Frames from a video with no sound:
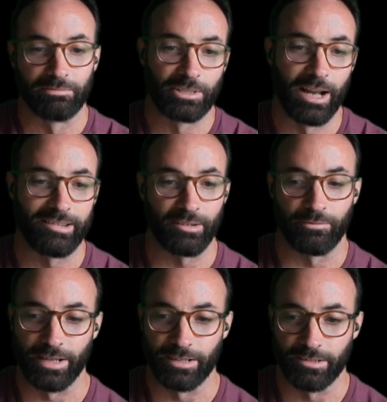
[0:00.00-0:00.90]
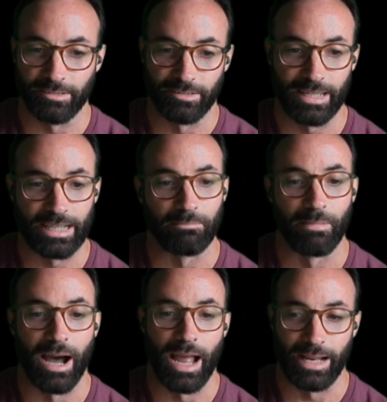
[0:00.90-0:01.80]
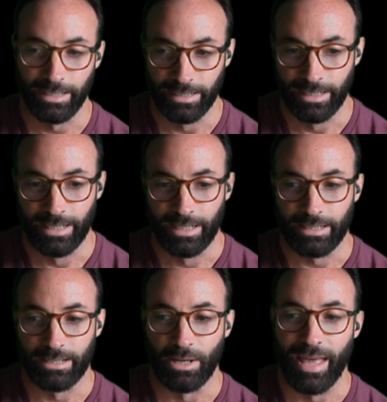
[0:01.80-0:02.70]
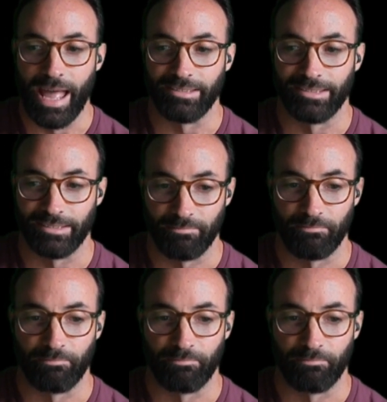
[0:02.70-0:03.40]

cross your fingers and say goodbye. That's